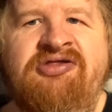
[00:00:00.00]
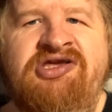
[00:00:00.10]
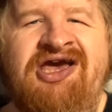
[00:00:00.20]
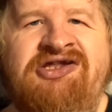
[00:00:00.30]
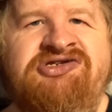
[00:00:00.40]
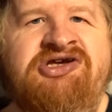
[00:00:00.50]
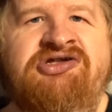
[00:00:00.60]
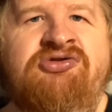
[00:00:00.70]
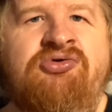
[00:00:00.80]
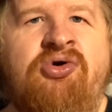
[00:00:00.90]
the
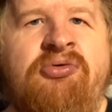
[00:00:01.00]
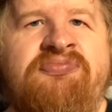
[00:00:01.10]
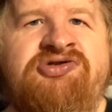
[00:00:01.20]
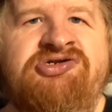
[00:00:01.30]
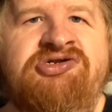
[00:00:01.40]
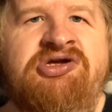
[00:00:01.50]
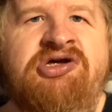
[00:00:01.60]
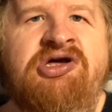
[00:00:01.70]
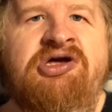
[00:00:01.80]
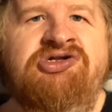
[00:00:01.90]
Inside the Ropes
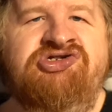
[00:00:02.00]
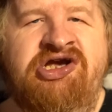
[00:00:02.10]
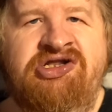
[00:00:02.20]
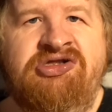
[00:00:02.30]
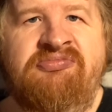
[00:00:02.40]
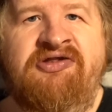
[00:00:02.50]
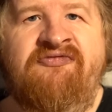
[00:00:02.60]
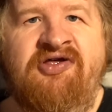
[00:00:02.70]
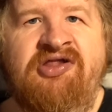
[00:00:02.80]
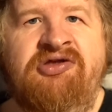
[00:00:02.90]

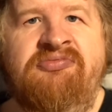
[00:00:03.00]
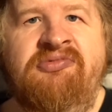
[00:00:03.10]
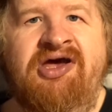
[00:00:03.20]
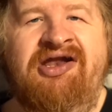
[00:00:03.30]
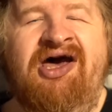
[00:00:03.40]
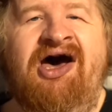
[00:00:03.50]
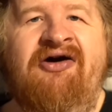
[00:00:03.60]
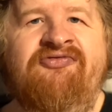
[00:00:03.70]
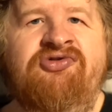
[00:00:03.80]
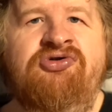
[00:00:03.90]
Gentleman Villain an
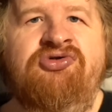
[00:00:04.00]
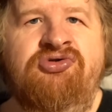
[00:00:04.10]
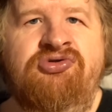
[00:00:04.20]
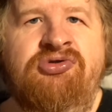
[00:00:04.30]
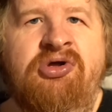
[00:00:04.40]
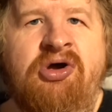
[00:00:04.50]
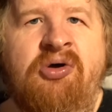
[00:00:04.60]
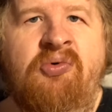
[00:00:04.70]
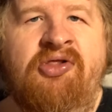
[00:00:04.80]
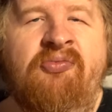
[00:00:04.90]
afternoon
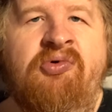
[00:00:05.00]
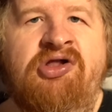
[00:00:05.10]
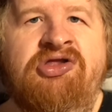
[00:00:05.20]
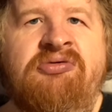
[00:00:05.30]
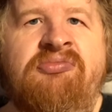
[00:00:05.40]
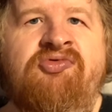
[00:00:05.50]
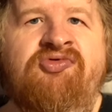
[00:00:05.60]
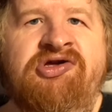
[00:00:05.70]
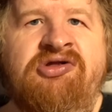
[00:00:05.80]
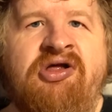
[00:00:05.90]
with William
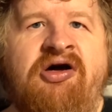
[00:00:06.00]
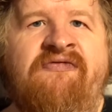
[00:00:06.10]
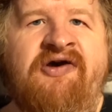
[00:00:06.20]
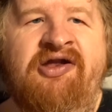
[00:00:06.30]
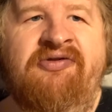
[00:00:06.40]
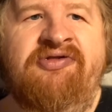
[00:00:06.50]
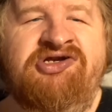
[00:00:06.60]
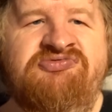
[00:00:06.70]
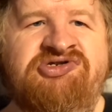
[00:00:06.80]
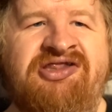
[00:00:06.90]
Regal event.
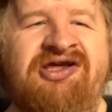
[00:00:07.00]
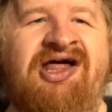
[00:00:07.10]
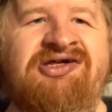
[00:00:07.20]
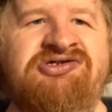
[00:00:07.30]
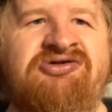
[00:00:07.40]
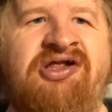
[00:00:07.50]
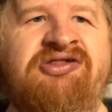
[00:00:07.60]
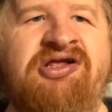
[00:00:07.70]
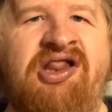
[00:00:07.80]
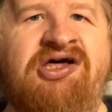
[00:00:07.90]
This was at the Classic
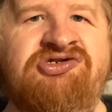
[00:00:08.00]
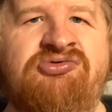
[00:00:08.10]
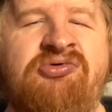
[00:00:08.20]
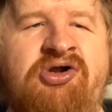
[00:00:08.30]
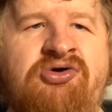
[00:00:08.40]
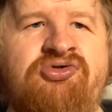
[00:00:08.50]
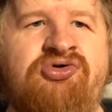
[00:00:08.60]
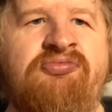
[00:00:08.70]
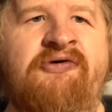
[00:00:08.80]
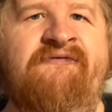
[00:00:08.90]
Grand in Glasgow on
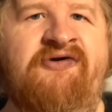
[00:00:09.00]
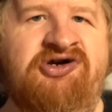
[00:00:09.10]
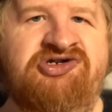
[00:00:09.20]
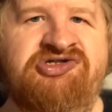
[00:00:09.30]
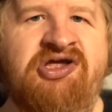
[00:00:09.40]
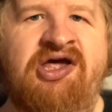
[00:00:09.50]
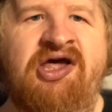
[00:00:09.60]
October 1st,